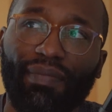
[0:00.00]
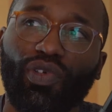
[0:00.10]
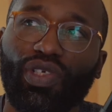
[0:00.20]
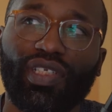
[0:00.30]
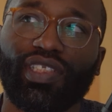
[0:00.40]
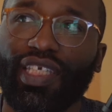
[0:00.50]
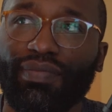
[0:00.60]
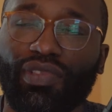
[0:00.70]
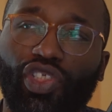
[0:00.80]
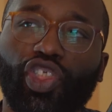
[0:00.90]
I'm going to
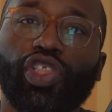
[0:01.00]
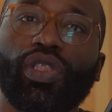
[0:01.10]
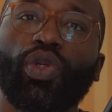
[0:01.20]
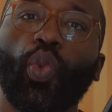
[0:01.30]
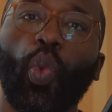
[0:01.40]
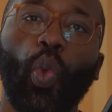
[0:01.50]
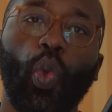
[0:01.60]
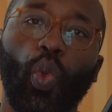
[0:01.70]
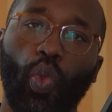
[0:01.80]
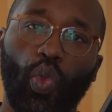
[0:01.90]
attempt to
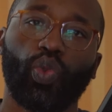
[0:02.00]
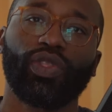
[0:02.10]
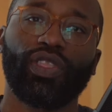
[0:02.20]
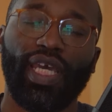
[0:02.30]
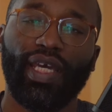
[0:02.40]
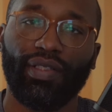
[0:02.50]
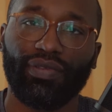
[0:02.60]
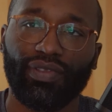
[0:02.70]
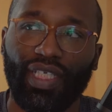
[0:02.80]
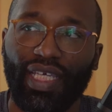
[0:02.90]
slow
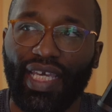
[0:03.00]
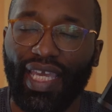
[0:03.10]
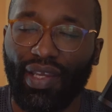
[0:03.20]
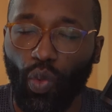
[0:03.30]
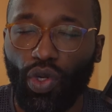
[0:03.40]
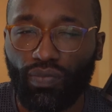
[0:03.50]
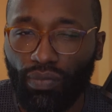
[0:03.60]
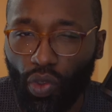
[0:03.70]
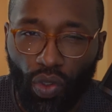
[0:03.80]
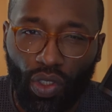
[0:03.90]
down and work
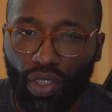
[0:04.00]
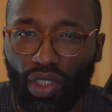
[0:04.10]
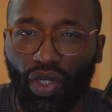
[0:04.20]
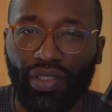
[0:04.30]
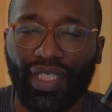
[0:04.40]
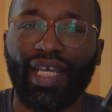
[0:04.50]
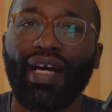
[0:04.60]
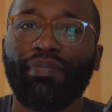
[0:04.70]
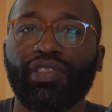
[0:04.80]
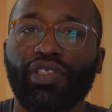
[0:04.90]
more on the
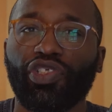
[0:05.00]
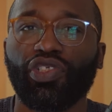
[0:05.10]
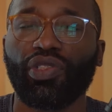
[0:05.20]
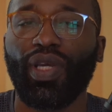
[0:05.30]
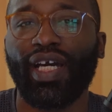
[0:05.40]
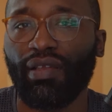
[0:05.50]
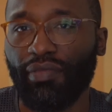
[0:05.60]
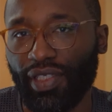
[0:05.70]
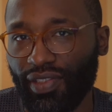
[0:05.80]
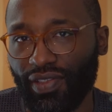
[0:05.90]
compositional
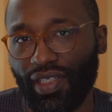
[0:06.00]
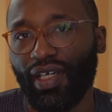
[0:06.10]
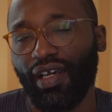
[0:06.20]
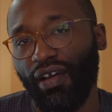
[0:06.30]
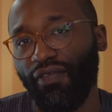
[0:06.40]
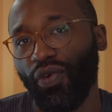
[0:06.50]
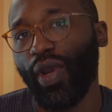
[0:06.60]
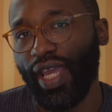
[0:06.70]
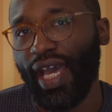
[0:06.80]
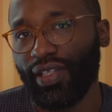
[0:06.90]
elements of the
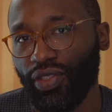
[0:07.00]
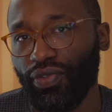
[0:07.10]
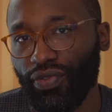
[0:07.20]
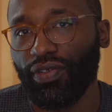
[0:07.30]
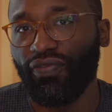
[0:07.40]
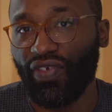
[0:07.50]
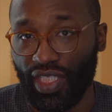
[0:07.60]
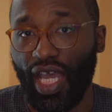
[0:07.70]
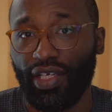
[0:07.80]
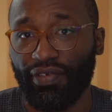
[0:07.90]
way I do
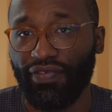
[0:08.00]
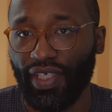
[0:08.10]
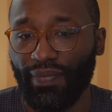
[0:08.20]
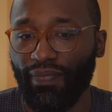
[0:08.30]
photography.